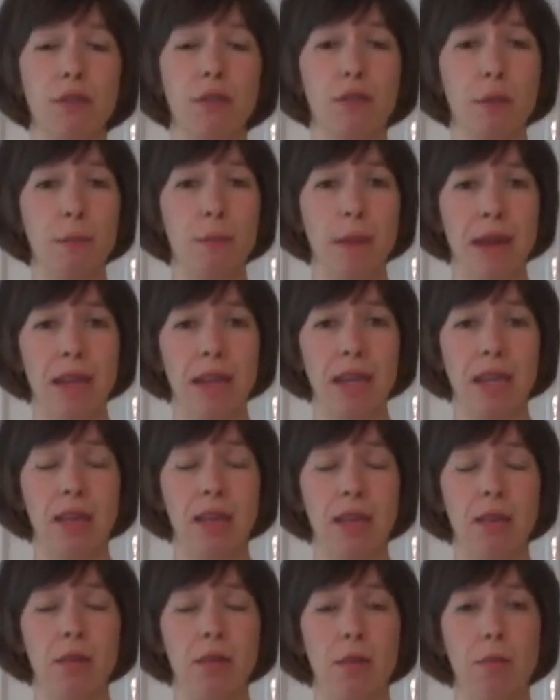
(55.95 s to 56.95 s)
for
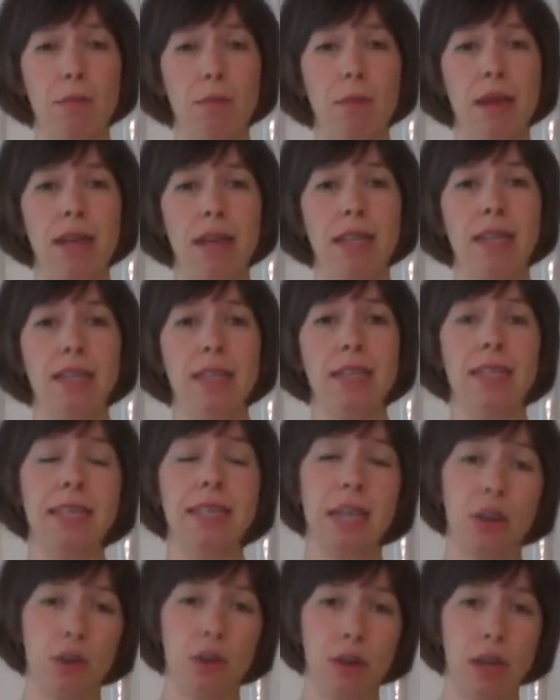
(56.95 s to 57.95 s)
many
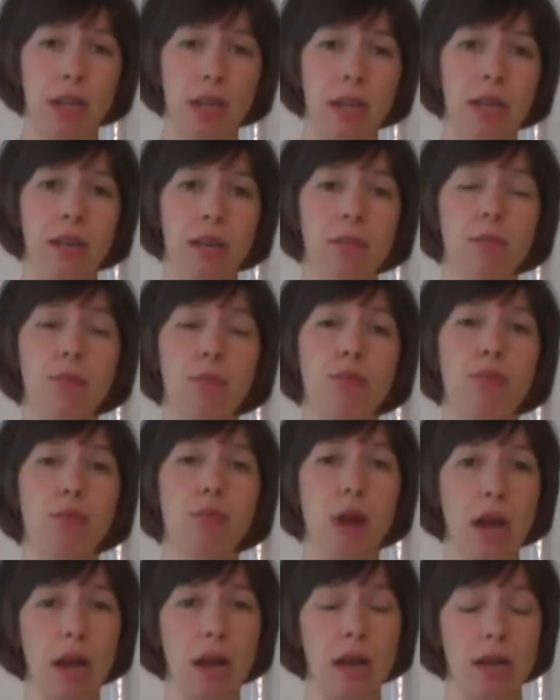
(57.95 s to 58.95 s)
dairy
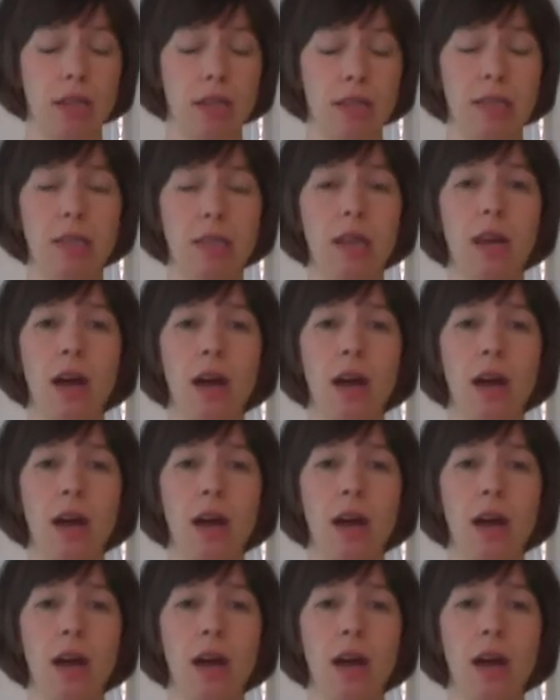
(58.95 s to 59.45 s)
products.